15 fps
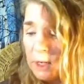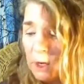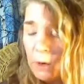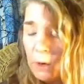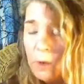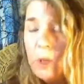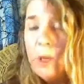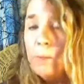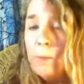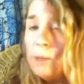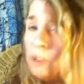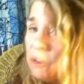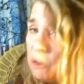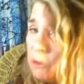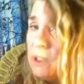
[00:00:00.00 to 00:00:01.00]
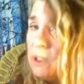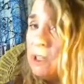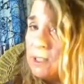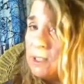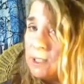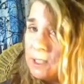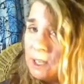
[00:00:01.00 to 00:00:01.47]
But do
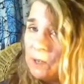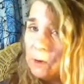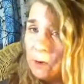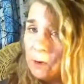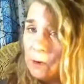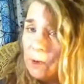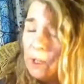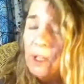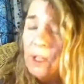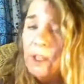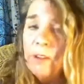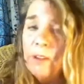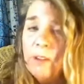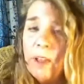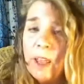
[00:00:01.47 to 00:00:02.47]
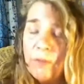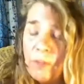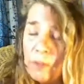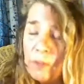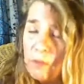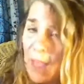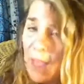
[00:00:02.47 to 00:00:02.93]
consider, if you've
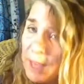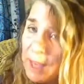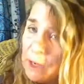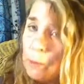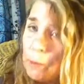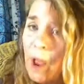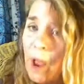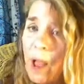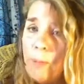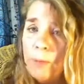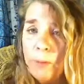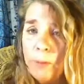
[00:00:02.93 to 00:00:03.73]
had a problem with